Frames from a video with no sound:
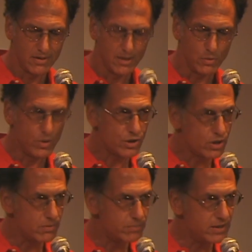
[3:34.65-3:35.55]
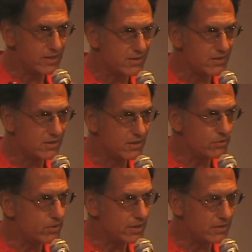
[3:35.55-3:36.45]
in which complacency
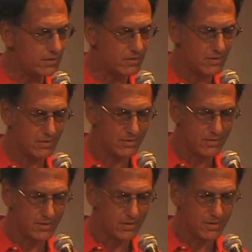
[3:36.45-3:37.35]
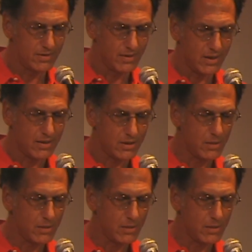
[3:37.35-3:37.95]
reigns, and